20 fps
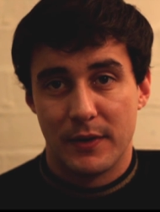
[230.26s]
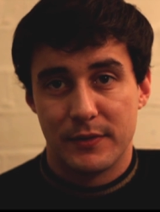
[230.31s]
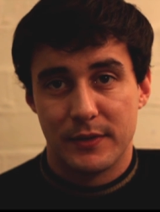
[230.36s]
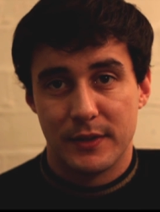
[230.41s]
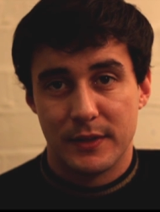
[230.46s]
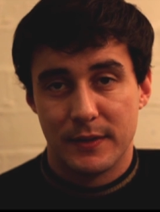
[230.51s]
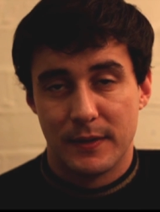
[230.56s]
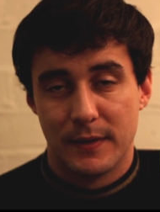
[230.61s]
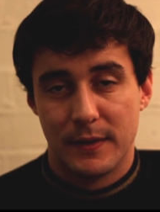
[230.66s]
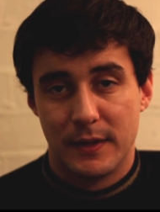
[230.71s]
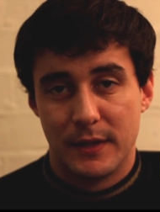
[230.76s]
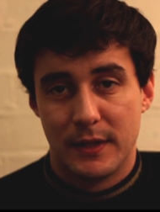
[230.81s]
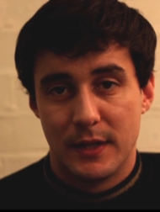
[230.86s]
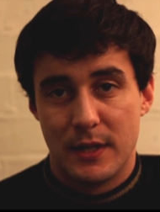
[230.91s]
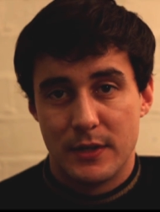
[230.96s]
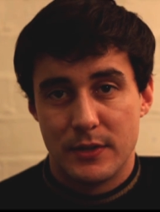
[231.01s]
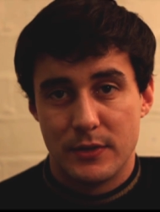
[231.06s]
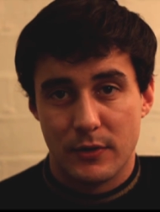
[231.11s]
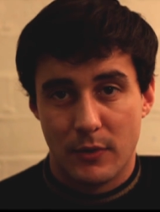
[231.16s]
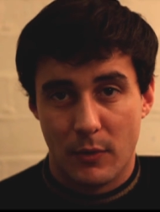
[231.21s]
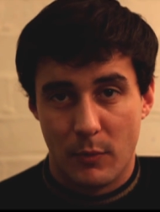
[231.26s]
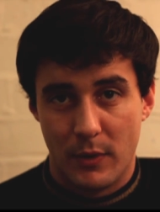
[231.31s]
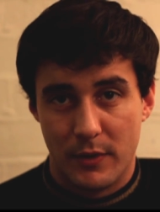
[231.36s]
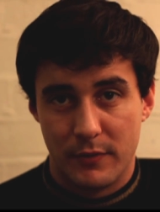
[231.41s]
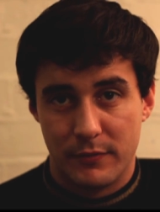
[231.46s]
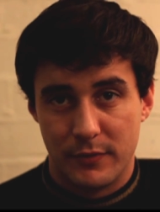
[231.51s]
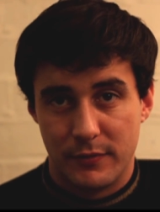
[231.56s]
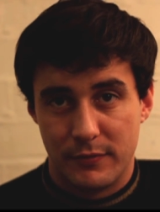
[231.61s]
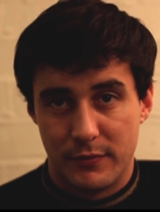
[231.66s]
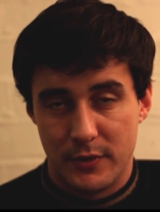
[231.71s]
I think she's got a
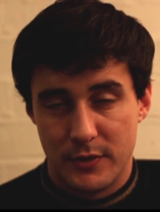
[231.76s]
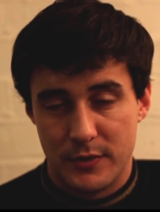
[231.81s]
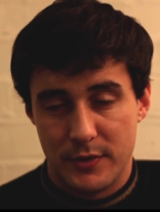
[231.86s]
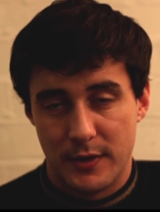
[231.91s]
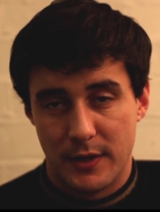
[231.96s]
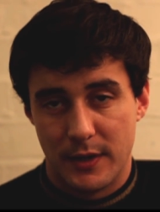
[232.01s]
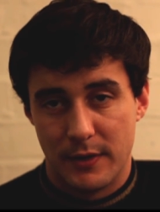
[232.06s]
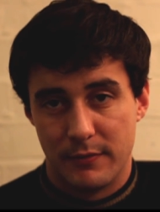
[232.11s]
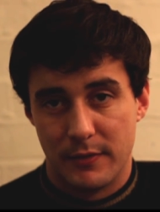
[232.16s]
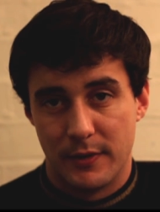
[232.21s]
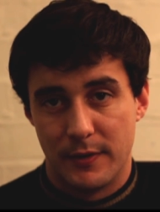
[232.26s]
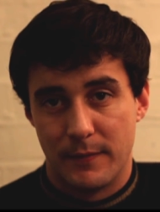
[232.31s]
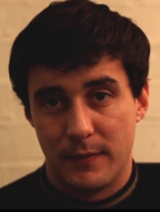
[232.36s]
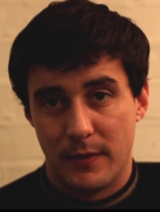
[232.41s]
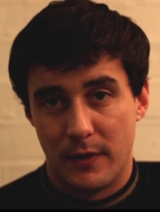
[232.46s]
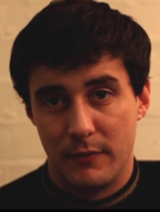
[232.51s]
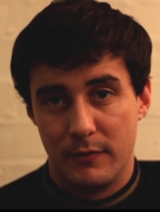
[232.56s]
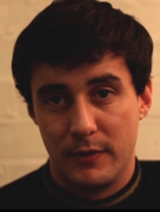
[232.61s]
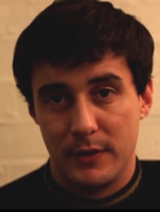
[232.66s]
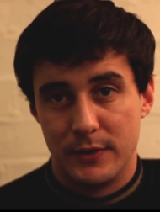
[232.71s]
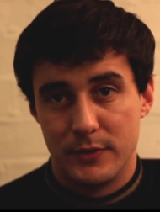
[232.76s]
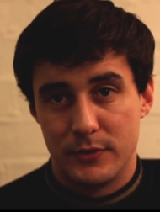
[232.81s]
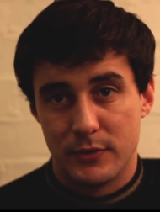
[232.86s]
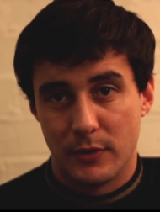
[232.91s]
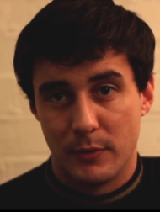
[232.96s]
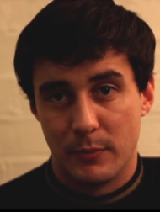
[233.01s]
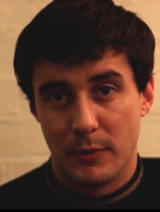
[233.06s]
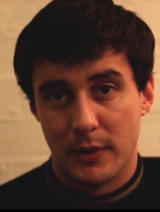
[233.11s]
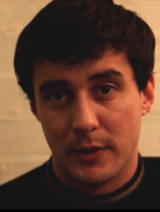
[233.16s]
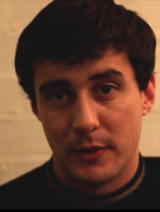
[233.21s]
wonderful future ahead of her. I really
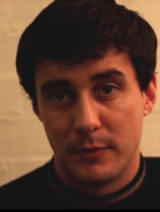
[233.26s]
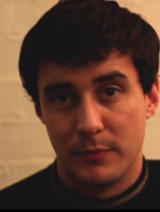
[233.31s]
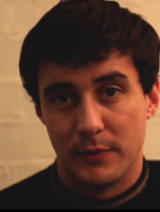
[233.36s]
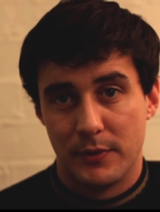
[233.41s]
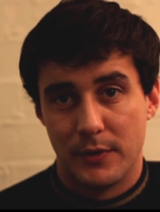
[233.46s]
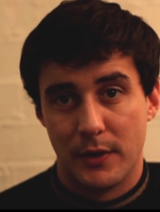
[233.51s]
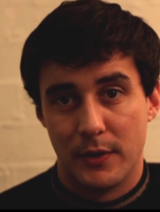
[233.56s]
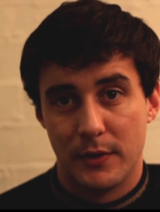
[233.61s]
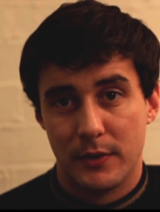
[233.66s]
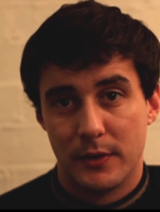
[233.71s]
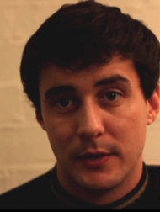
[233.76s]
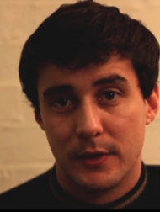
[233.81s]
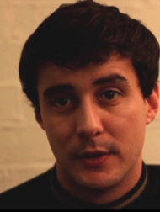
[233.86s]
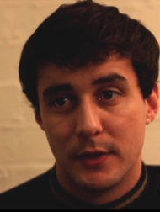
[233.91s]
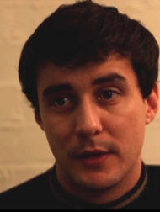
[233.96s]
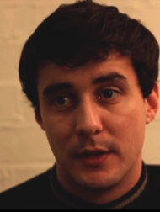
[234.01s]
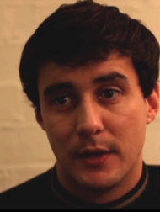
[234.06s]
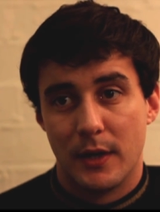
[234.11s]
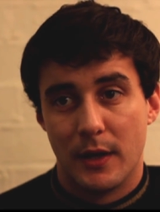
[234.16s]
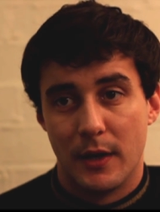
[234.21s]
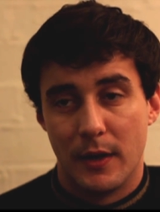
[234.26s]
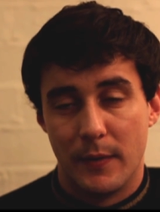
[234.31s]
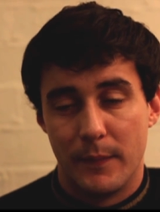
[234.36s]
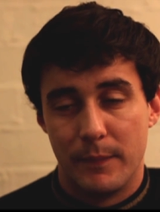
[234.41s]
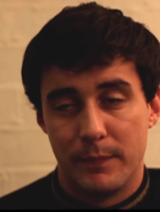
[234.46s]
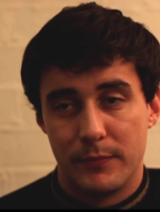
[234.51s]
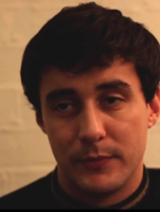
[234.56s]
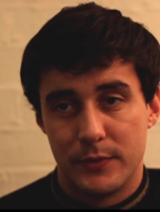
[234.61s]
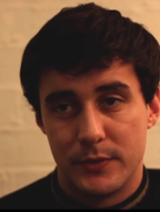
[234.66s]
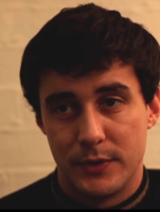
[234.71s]
enjoy working with her.
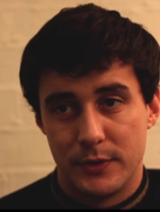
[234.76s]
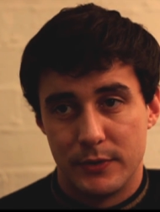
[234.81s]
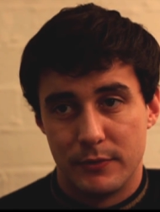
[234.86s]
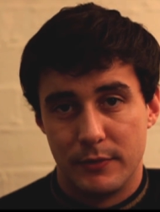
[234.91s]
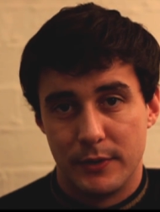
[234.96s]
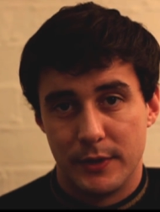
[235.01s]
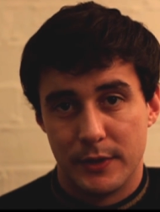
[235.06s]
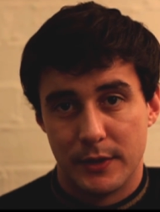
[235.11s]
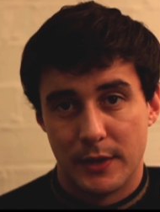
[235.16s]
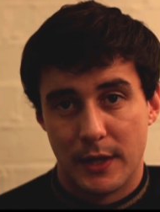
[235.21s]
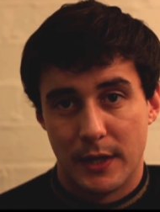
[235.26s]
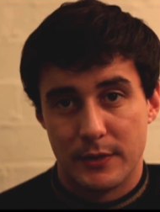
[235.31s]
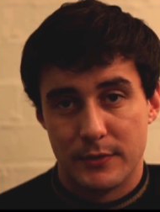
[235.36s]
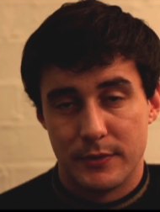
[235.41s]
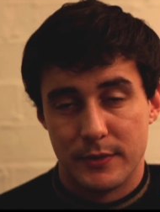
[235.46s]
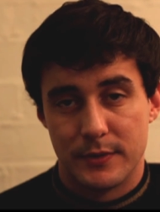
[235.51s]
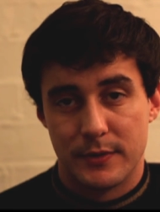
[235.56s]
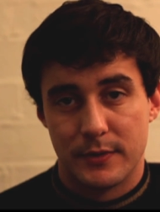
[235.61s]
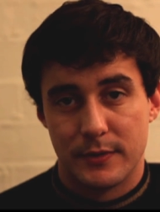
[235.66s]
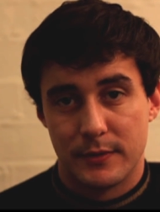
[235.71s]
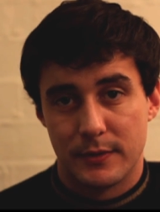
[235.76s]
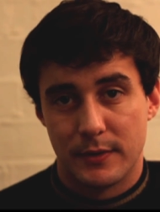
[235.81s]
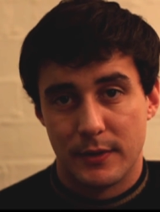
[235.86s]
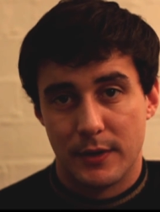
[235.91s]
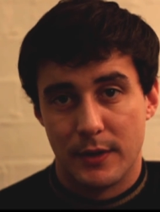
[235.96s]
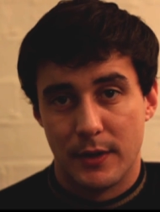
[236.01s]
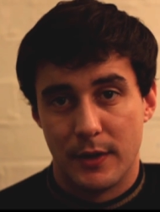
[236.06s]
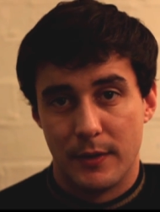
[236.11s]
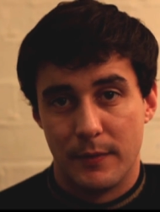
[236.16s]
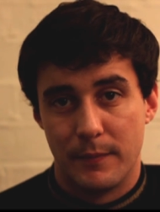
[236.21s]
She's a really good actress.
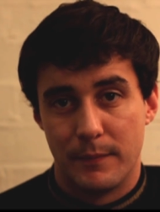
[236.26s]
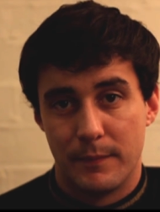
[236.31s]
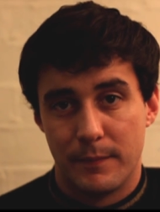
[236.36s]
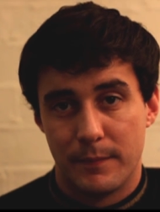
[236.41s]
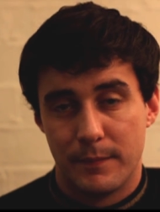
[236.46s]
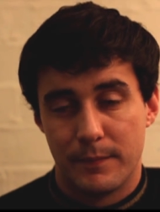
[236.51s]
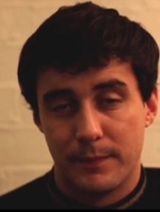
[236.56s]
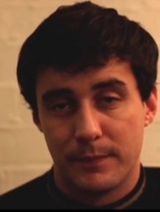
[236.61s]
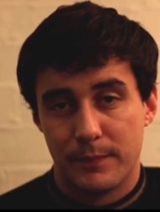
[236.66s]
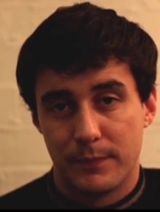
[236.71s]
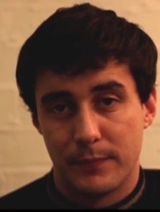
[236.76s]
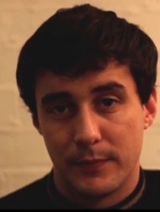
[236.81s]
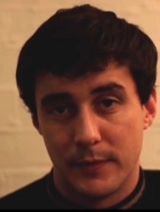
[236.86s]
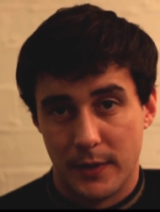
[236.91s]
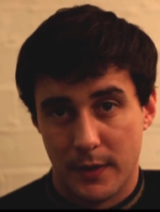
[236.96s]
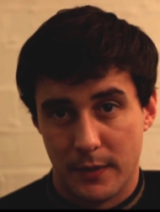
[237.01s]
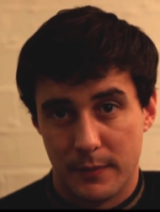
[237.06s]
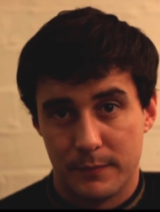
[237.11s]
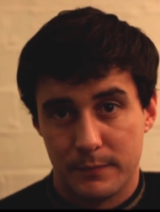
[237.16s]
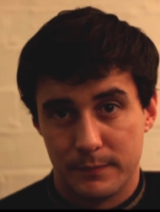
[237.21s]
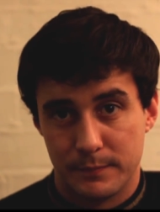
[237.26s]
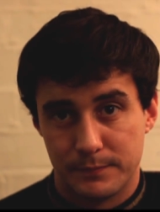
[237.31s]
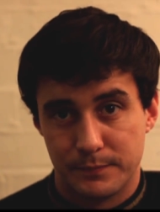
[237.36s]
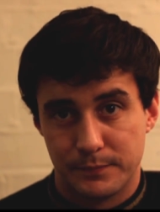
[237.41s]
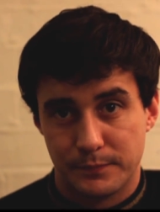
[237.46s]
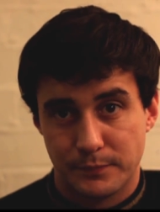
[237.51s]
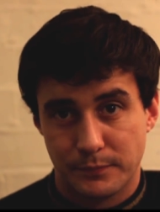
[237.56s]
Yeah. Okay.